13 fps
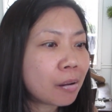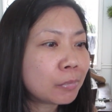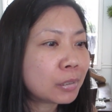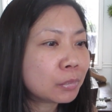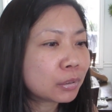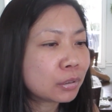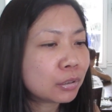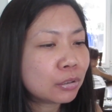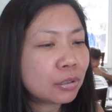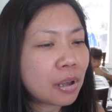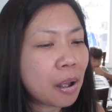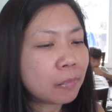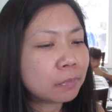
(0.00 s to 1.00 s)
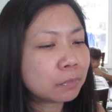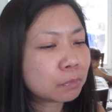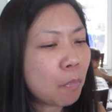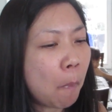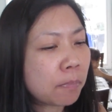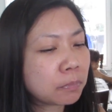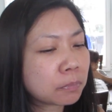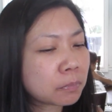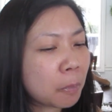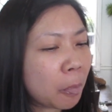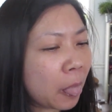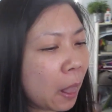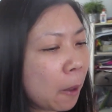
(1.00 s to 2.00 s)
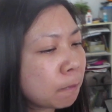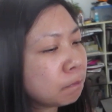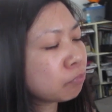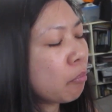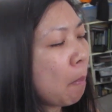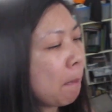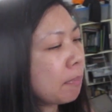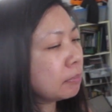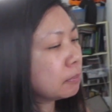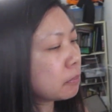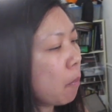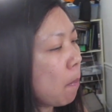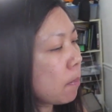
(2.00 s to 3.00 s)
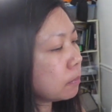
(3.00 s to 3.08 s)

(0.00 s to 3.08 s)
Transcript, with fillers: I able to do that? Hmm.